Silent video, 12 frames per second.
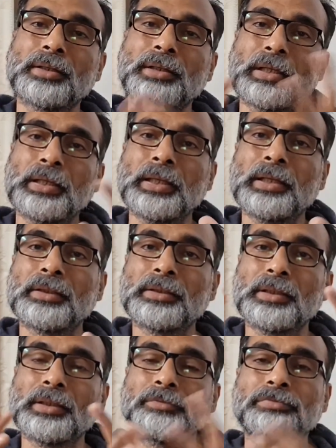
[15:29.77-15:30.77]
create
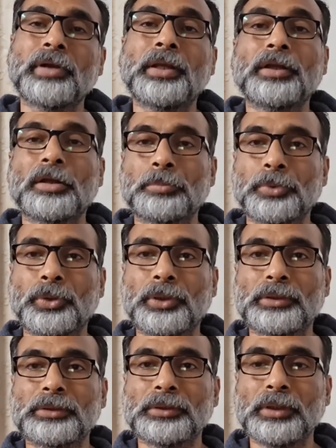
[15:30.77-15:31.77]
the final
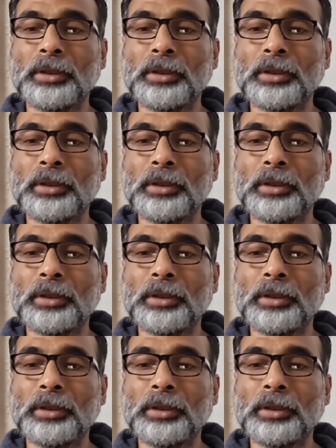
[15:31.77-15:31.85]
product.